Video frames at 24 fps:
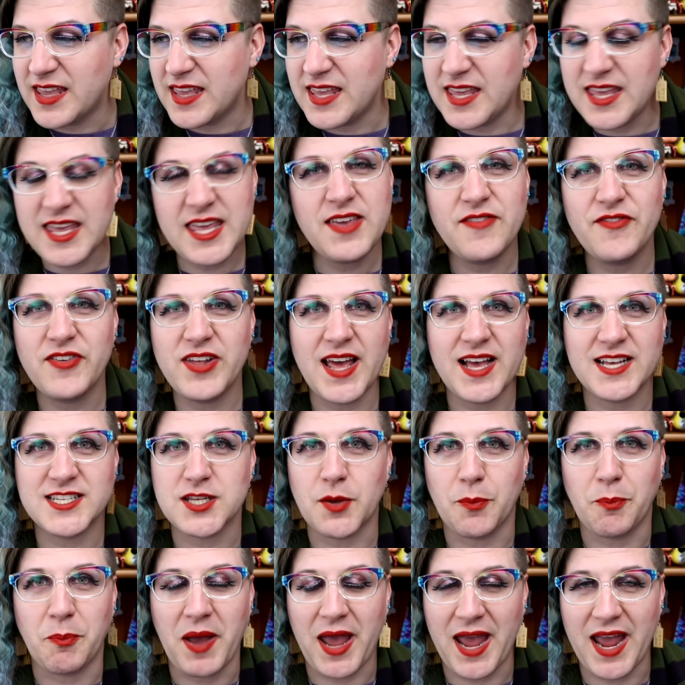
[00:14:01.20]
Even as a
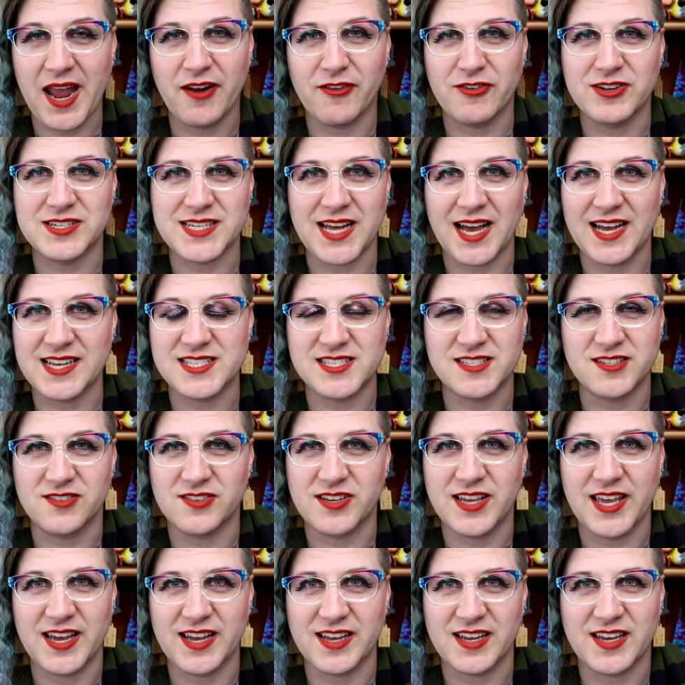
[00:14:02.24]
parent, I still
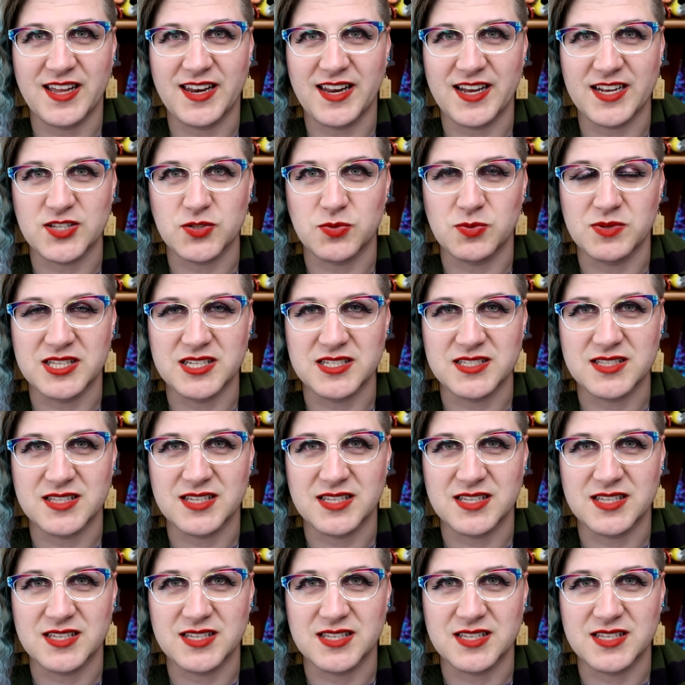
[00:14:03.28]
can't connect with this